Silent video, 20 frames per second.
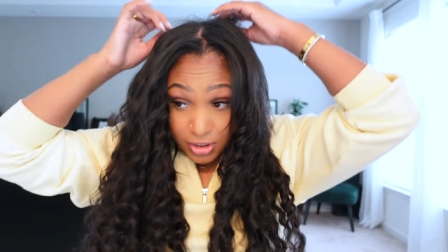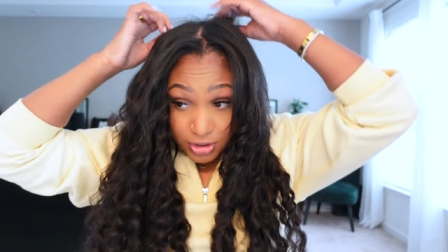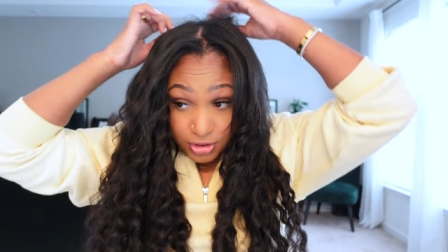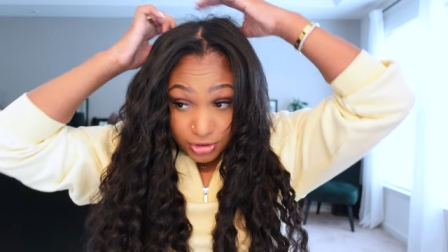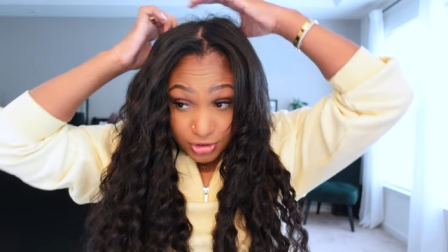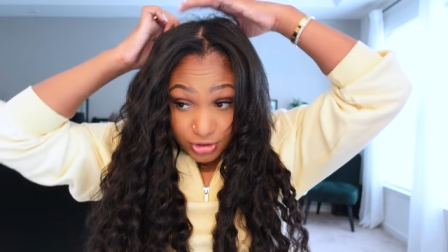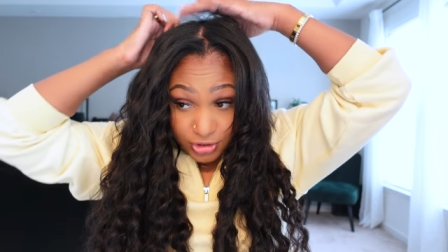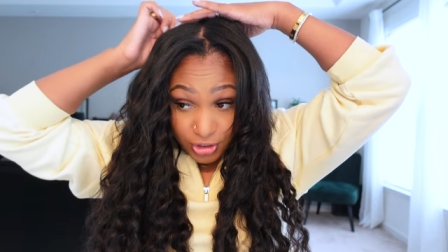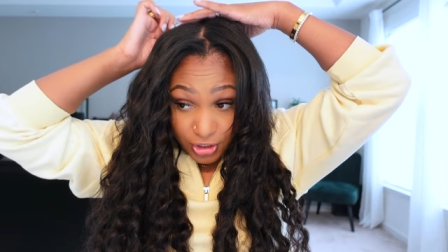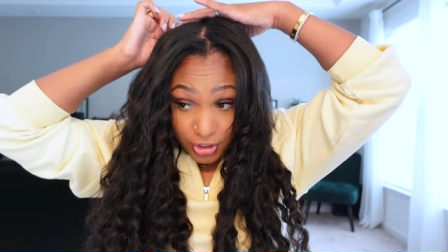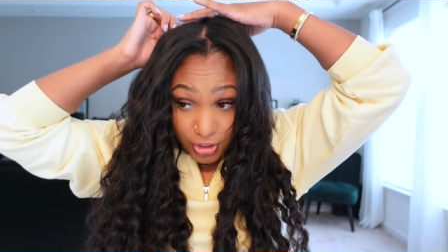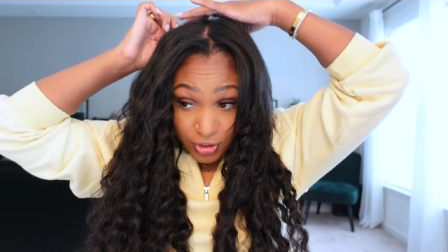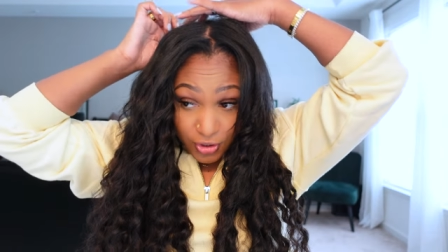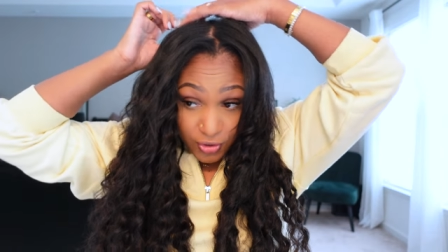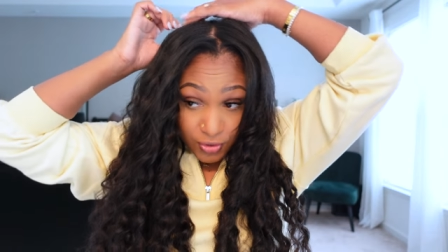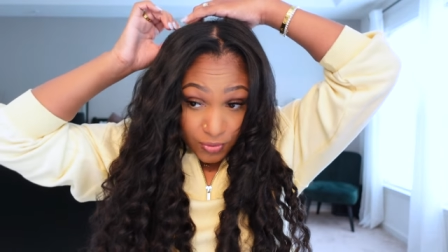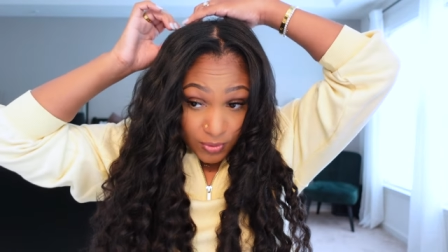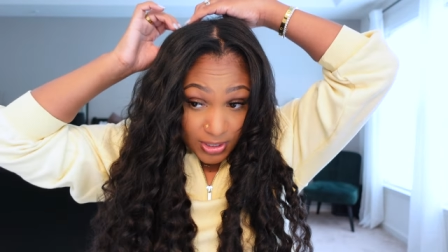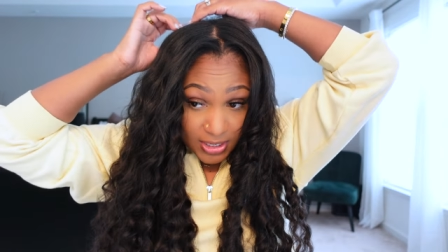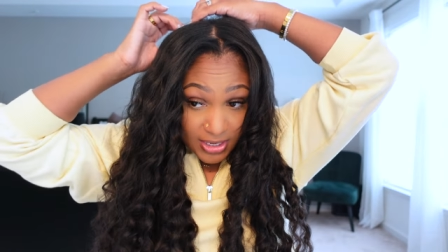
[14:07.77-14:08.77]

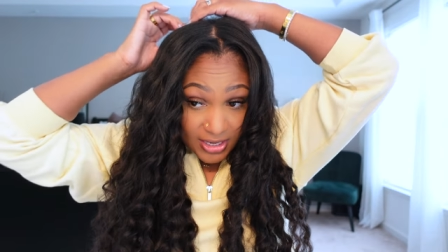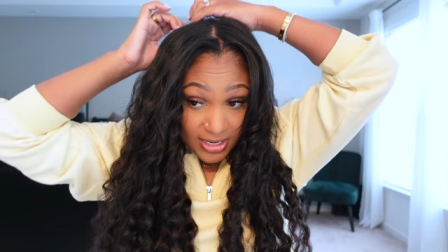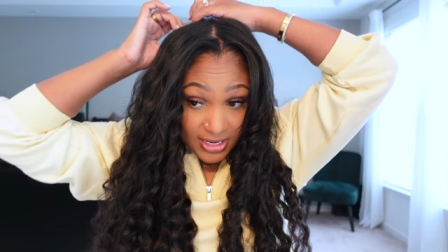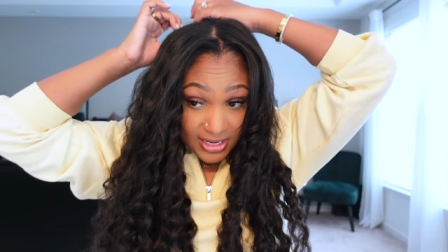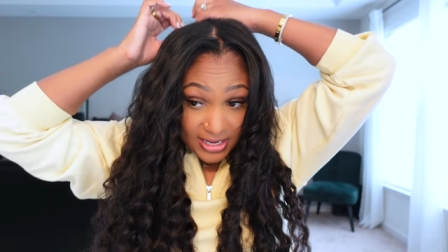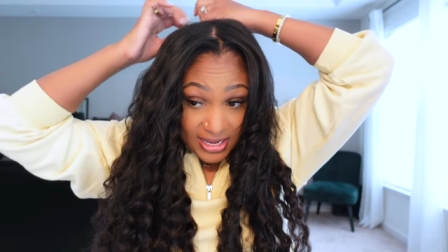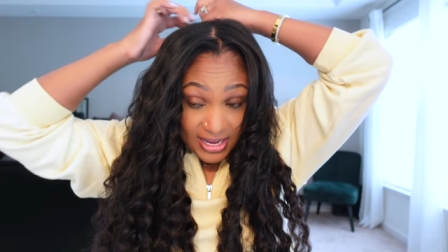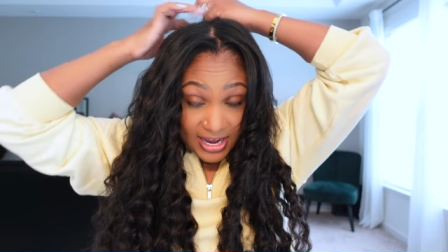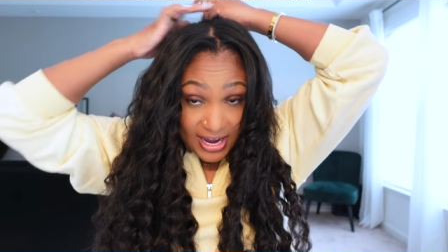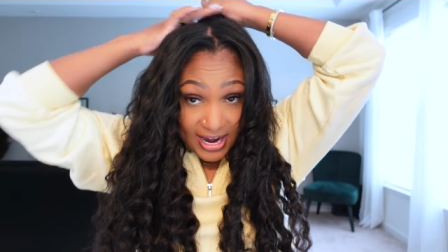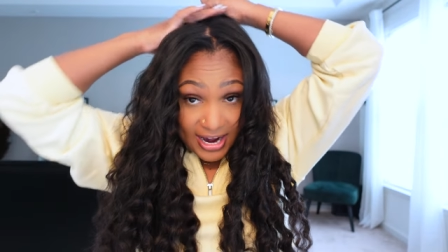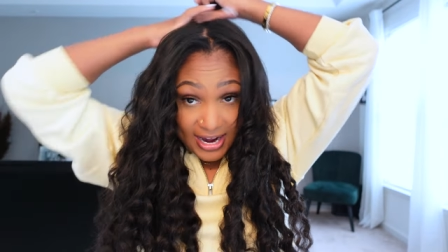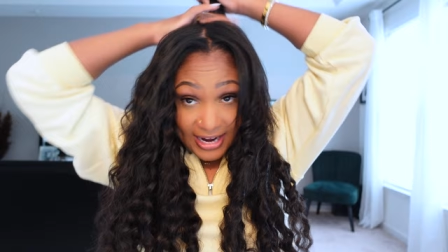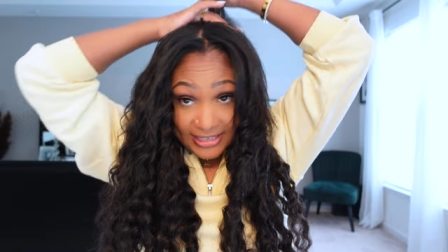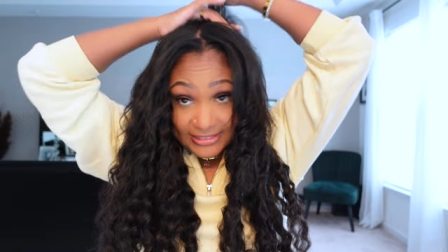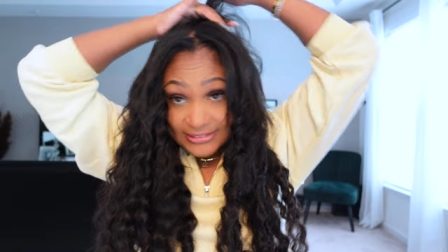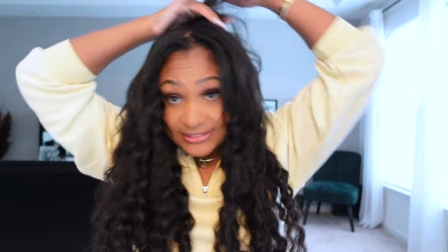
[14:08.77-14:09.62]
So I